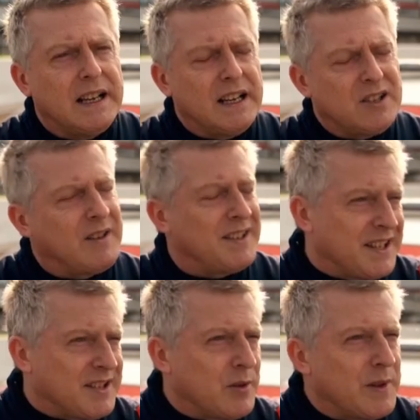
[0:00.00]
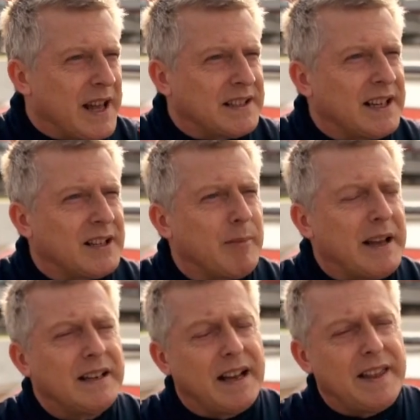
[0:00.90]
So I assisted with that a little
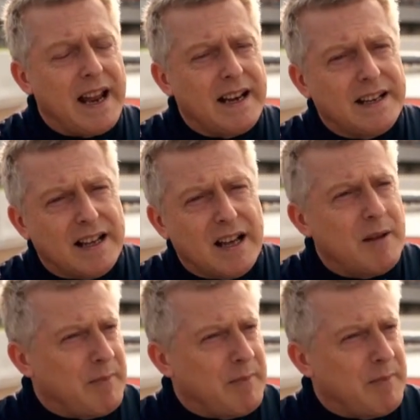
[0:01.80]
bit, and then it